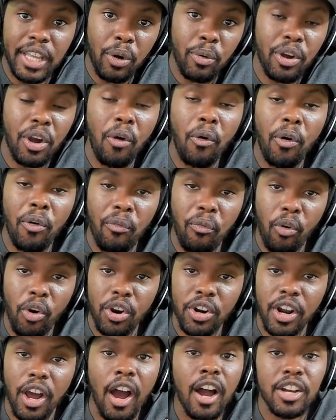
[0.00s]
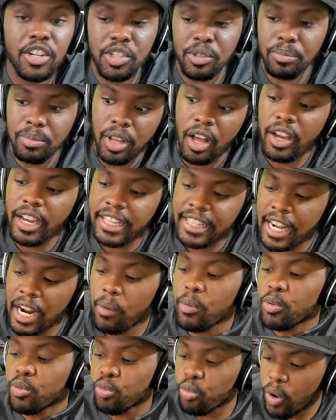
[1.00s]
they were going for on the auction block, and then I
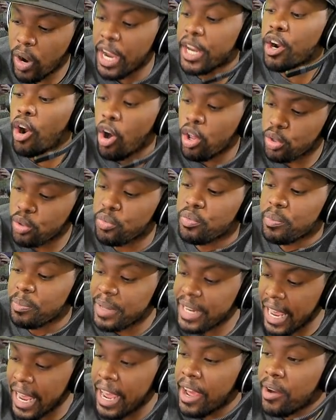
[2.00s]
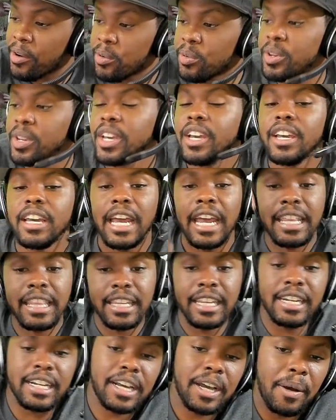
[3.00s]
would write all of them down, and
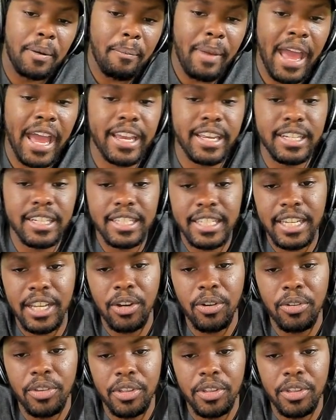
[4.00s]
then come back and sell